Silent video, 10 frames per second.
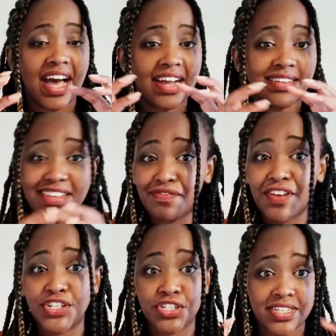and
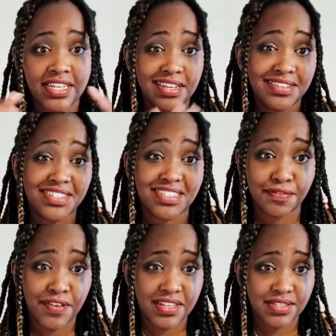eventually it just
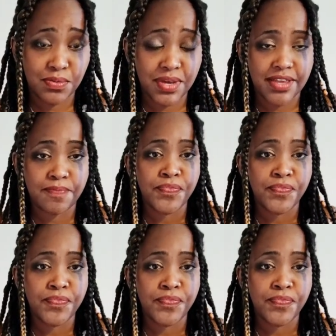fades away.